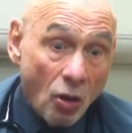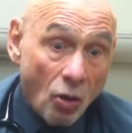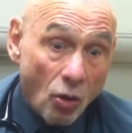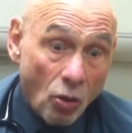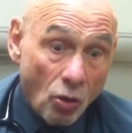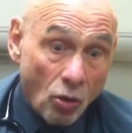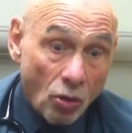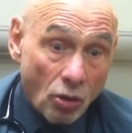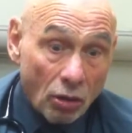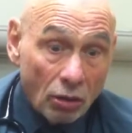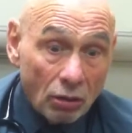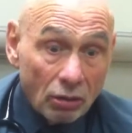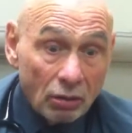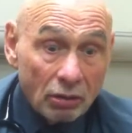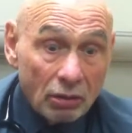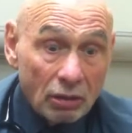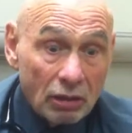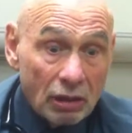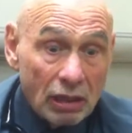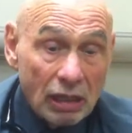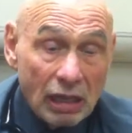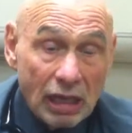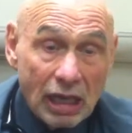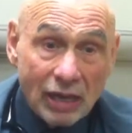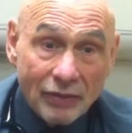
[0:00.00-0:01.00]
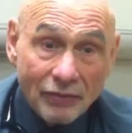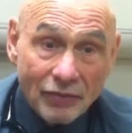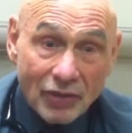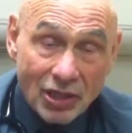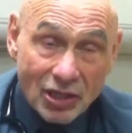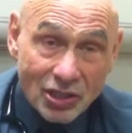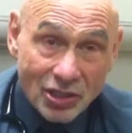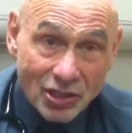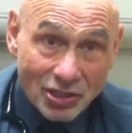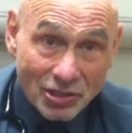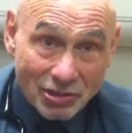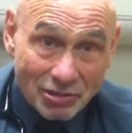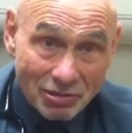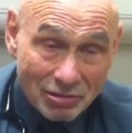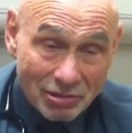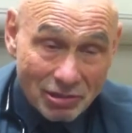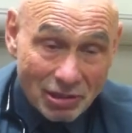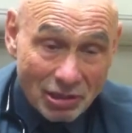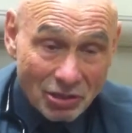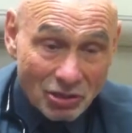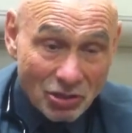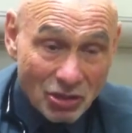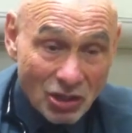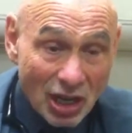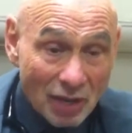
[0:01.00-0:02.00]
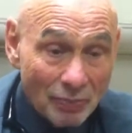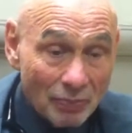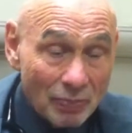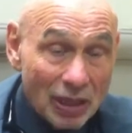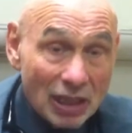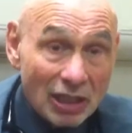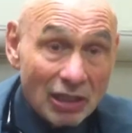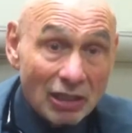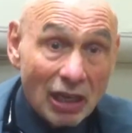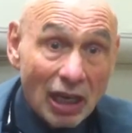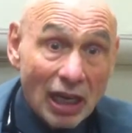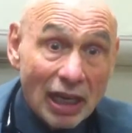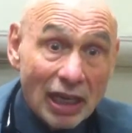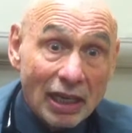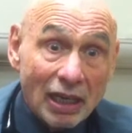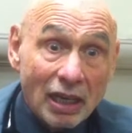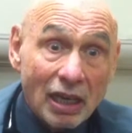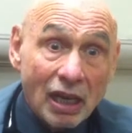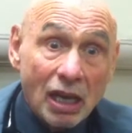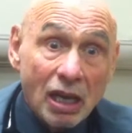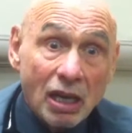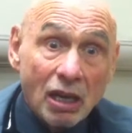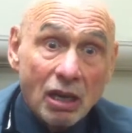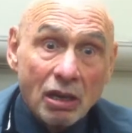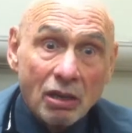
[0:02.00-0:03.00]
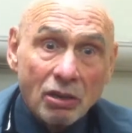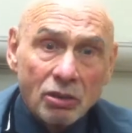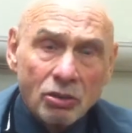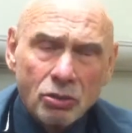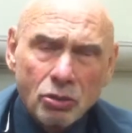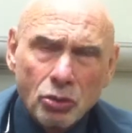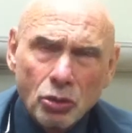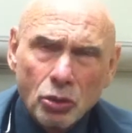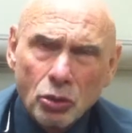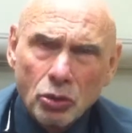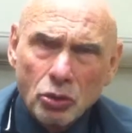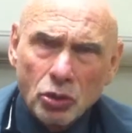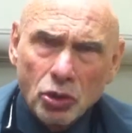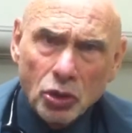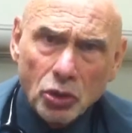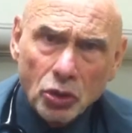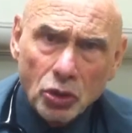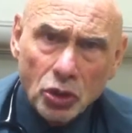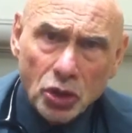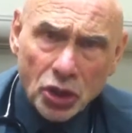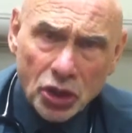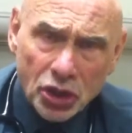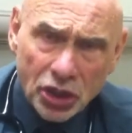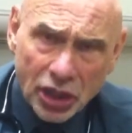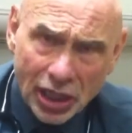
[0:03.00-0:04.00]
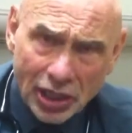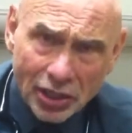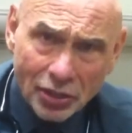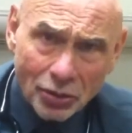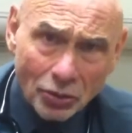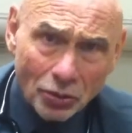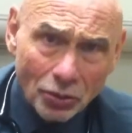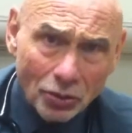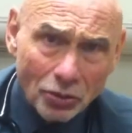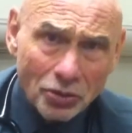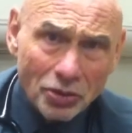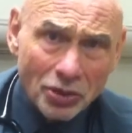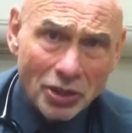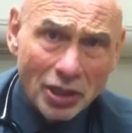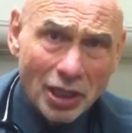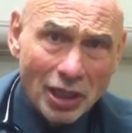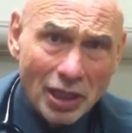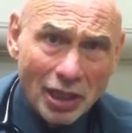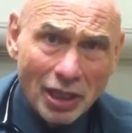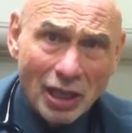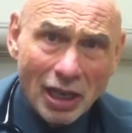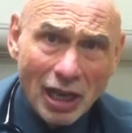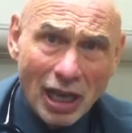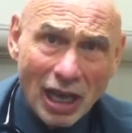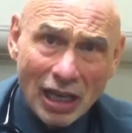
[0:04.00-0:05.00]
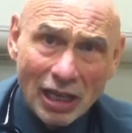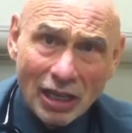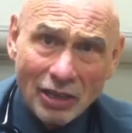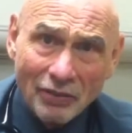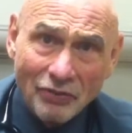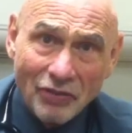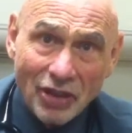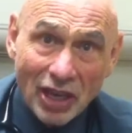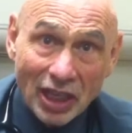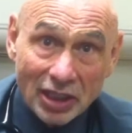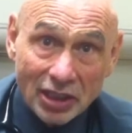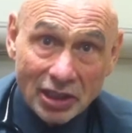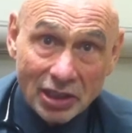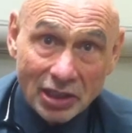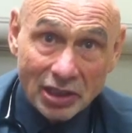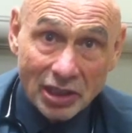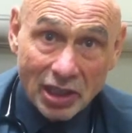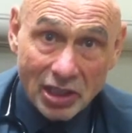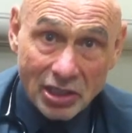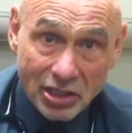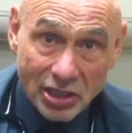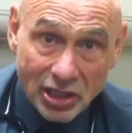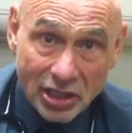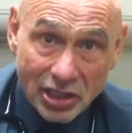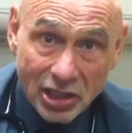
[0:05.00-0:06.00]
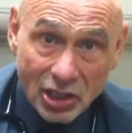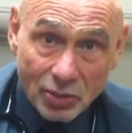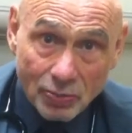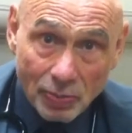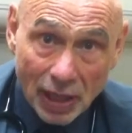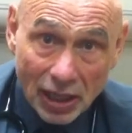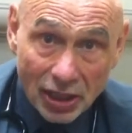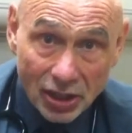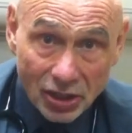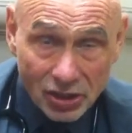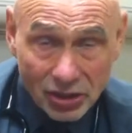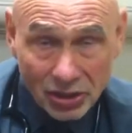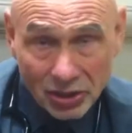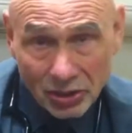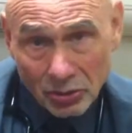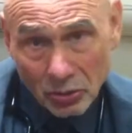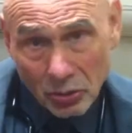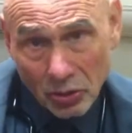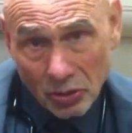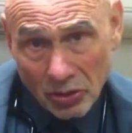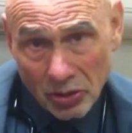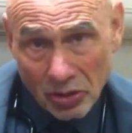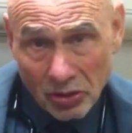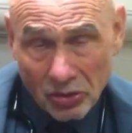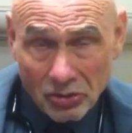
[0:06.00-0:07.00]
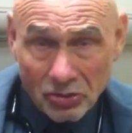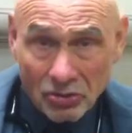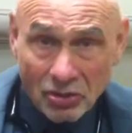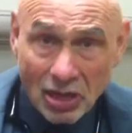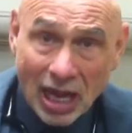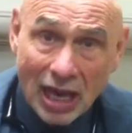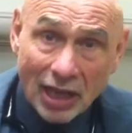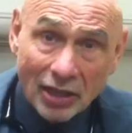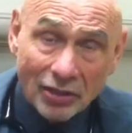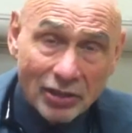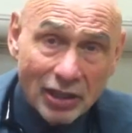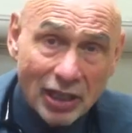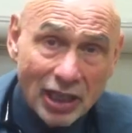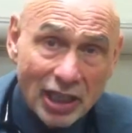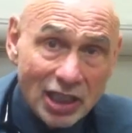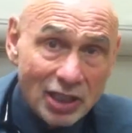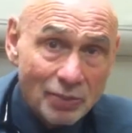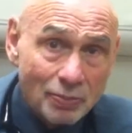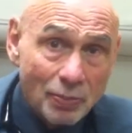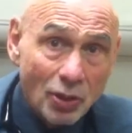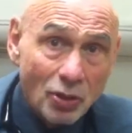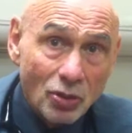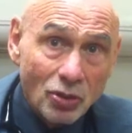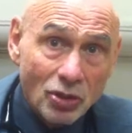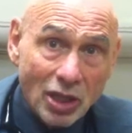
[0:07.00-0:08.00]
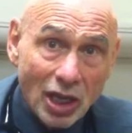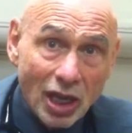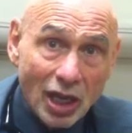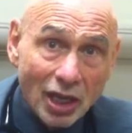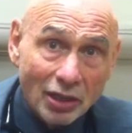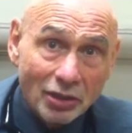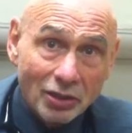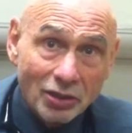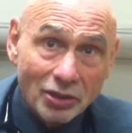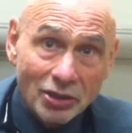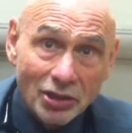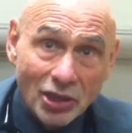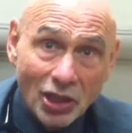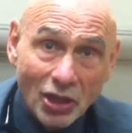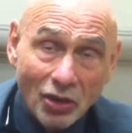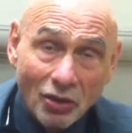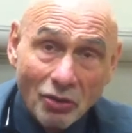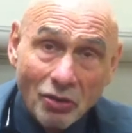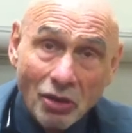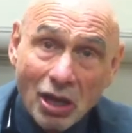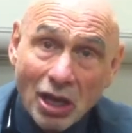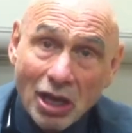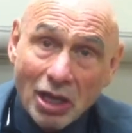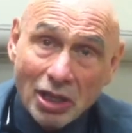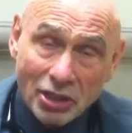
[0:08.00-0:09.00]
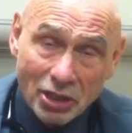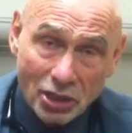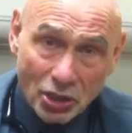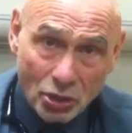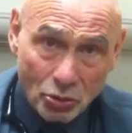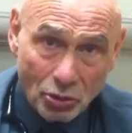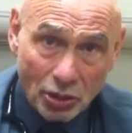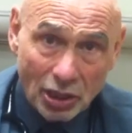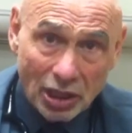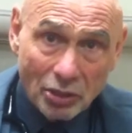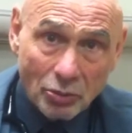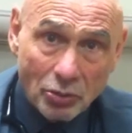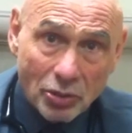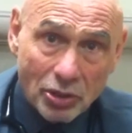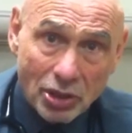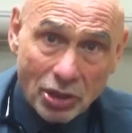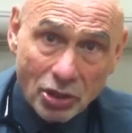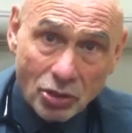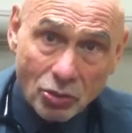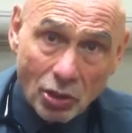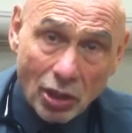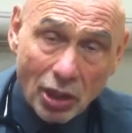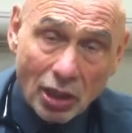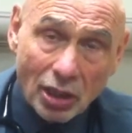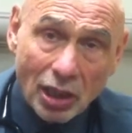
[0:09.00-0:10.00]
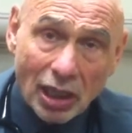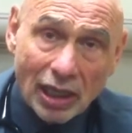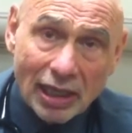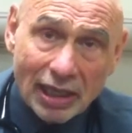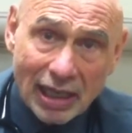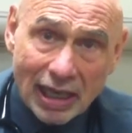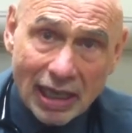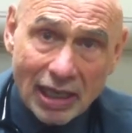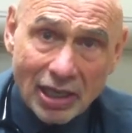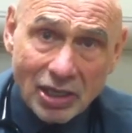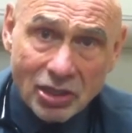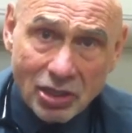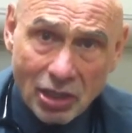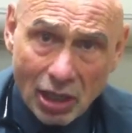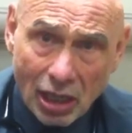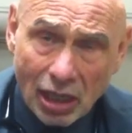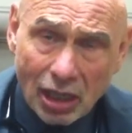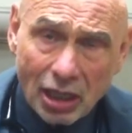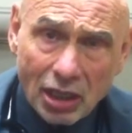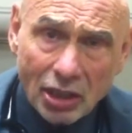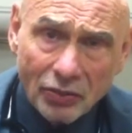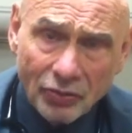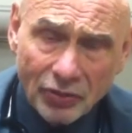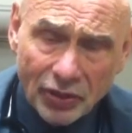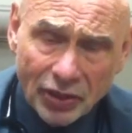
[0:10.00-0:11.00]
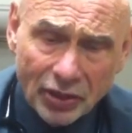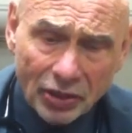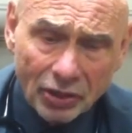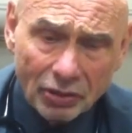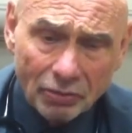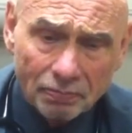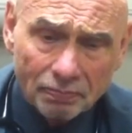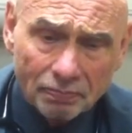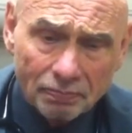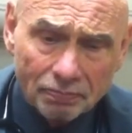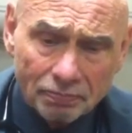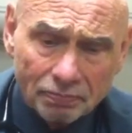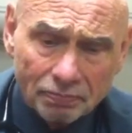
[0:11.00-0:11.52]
or if it's something like due to shingles, an infectious disease specialist, although nowadays most doctors know to treat it with a drug like acyclovir.